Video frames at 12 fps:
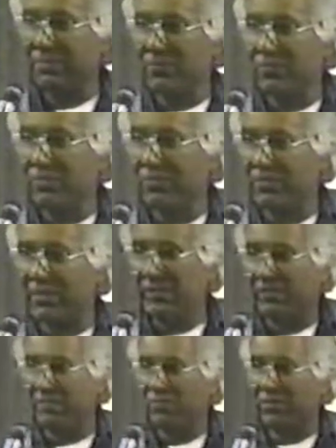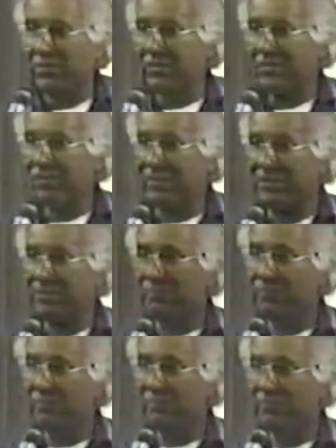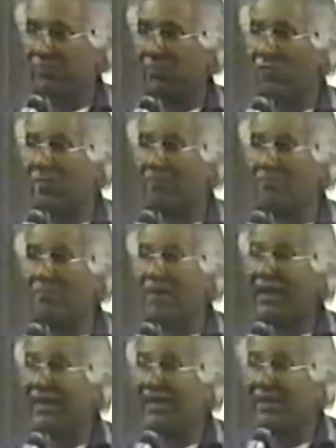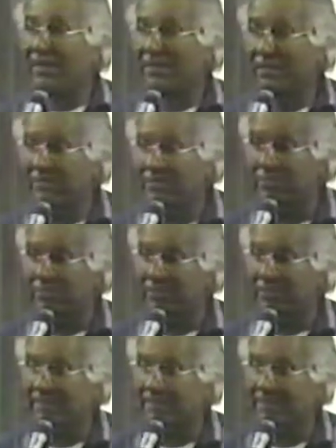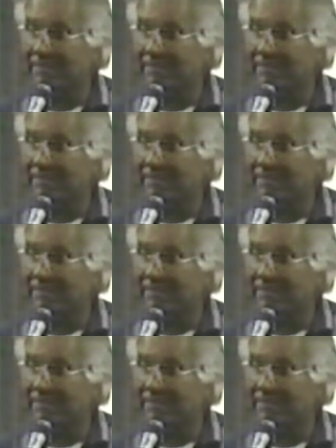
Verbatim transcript: suppose I should point to on this board for my atonement?